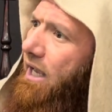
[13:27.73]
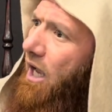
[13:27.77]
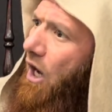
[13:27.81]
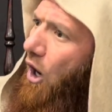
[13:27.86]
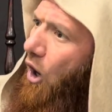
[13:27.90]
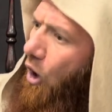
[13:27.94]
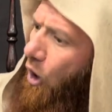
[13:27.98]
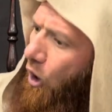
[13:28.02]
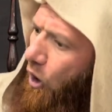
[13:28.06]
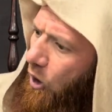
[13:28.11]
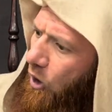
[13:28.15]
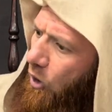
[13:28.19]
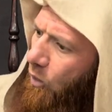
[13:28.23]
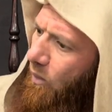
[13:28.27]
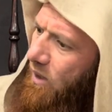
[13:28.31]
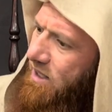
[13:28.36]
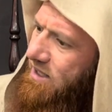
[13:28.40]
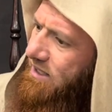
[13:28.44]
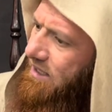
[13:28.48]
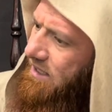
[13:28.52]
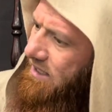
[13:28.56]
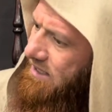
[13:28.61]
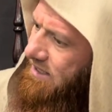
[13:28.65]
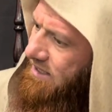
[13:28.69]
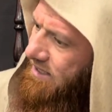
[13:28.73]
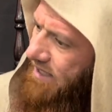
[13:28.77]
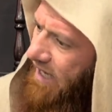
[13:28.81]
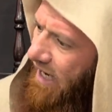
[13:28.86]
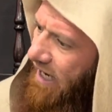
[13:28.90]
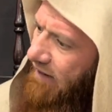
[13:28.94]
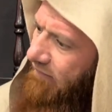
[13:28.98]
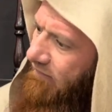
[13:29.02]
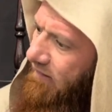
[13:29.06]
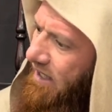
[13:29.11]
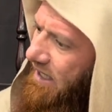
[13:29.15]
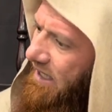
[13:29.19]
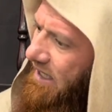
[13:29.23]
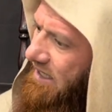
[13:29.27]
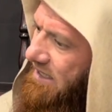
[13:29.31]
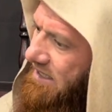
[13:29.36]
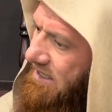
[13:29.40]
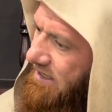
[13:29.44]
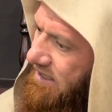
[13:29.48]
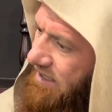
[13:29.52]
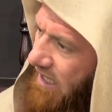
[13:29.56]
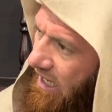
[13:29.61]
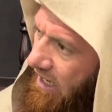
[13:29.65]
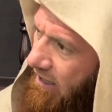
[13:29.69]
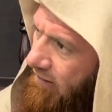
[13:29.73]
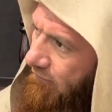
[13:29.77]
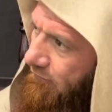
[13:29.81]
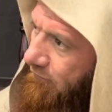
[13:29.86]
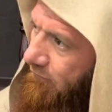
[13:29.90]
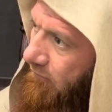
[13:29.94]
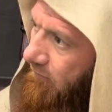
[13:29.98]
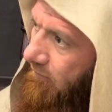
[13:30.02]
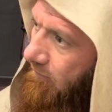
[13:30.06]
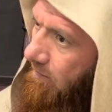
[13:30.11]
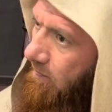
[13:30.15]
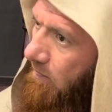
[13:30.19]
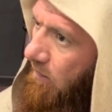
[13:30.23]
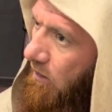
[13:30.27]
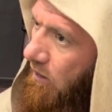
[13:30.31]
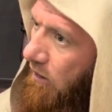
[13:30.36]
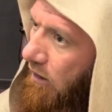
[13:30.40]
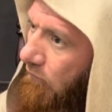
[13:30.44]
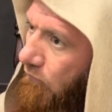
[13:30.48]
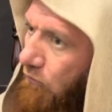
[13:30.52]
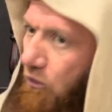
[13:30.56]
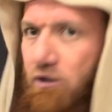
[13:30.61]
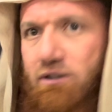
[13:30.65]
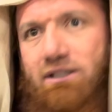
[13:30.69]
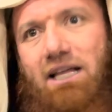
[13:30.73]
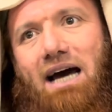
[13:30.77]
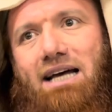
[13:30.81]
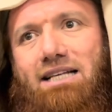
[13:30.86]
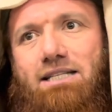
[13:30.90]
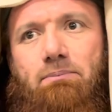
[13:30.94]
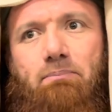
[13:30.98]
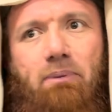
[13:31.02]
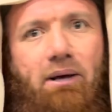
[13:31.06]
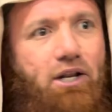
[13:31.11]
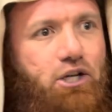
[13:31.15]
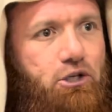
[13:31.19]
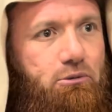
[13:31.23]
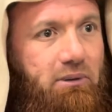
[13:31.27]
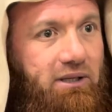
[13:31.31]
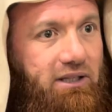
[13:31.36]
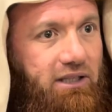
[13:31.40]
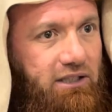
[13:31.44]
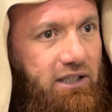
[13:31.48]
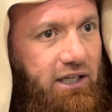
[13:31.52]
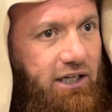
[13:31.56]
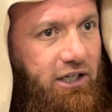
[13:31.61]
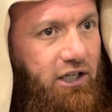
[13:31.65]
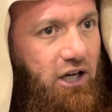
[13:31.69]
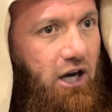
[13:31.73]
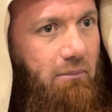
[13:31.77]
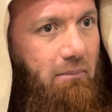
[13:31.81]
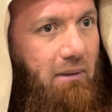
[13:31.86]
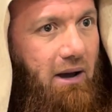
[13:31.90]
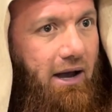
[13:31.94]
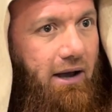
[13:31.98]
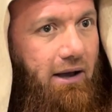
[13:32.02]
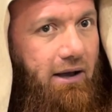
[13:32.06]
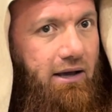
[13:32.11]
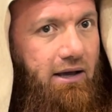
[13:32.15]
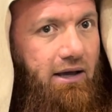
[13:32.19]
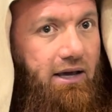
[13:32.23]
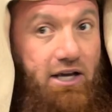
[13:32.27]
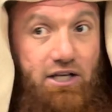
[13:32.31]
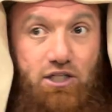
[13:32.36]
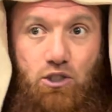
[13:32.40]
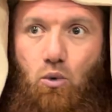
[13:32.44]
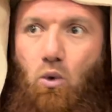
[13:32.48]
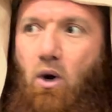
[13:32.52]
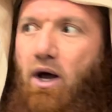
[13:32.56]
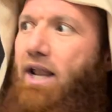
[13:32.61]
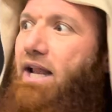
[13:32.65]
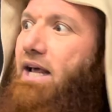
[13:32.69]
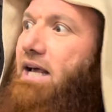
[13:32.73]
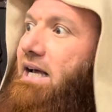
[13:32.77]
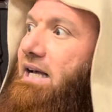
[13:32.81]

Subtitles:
always he's saving himself for that punishment in the qiyamah. Is the one.